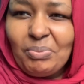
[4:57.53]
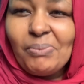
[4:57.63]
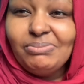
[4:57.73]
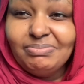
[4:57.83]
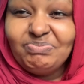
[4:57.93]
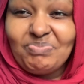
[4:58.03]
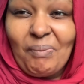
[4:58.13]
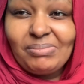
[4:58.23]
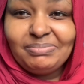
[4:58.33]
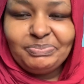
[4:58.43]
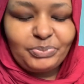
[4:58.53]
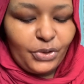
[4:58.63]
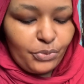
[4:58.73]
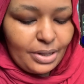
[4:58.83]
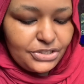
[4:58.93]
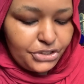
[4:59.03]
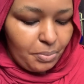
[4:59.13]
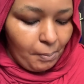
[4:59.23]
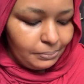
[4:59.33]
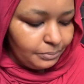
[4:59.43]
Mmm, crunchy.
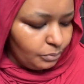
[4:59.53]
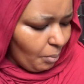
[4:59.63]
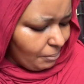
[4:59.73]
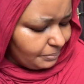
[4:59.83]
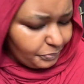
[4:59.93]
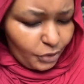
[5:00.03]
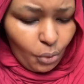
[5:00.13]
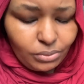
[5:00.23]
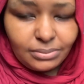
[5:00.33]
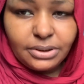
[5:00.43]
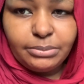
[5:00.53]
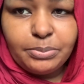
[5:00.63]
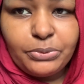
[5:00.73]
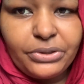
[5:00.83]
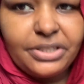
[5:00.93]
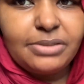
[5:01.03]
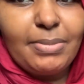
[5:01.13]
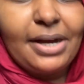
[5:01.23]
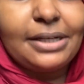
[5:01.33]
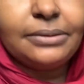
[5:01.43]
Oh, let me pull this
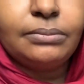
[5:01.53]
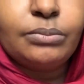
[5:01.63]
back.